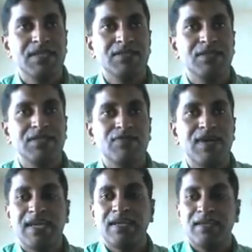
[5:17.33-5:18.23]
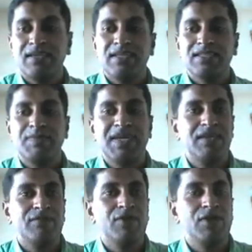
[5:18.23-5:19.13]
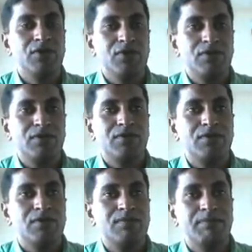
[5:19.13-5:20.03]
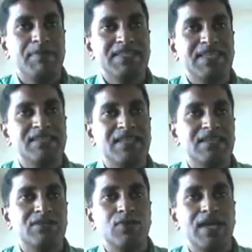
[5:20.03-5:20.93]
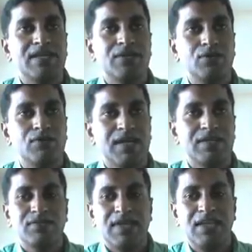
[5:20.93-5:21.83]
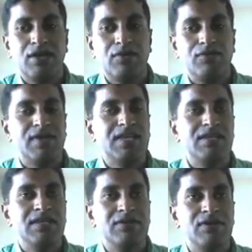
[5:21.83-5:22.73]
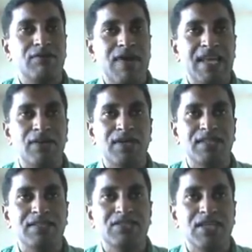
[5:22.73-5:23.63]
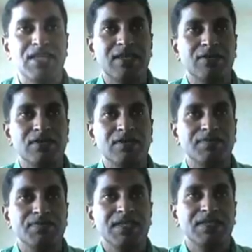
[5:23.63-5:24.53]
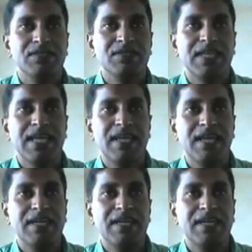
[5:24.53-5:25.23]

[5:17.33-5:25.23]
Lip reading: So that's why it's better if you give a message that to enter two values. Anyhow, we'll give a value and then check it out. So 10